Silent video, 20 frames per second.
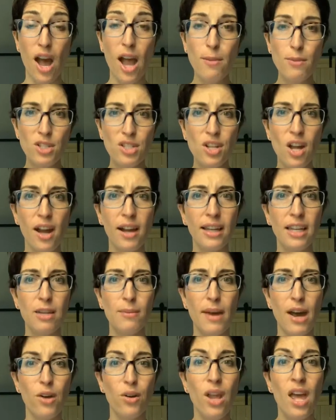I'm just talking
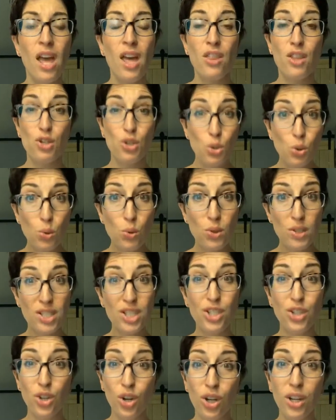about the tools
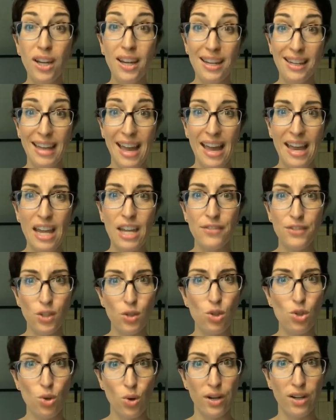you're going to get if
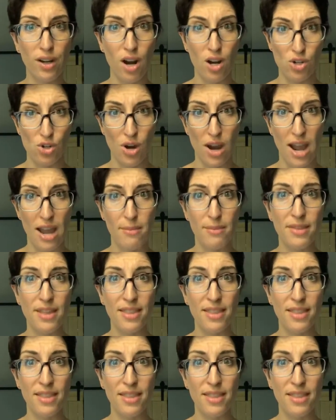you join our tribe.